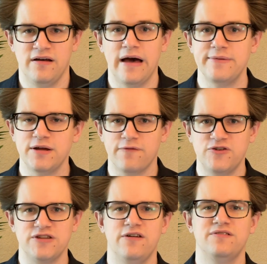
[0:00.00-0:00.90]
I'm D.
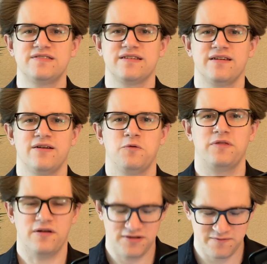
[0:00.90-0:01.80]
Griffin-Jones with Cult of